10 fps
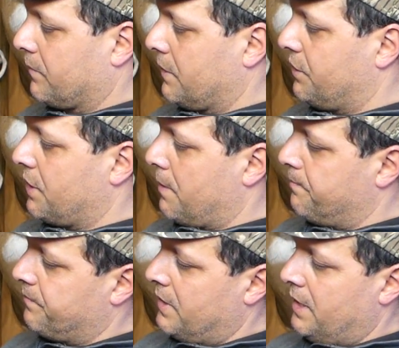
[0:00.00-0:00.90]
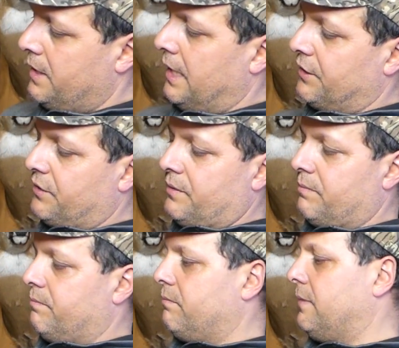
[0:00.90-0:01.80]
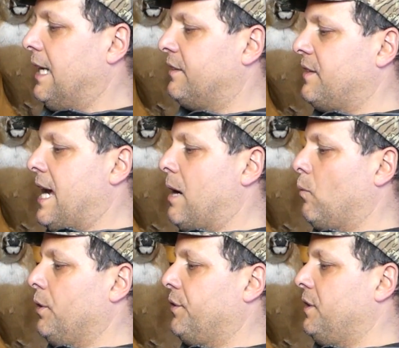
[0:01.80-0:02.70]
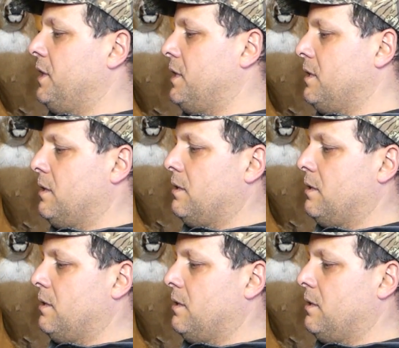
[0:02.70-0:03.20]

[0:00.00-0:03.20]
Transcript: So that's that with the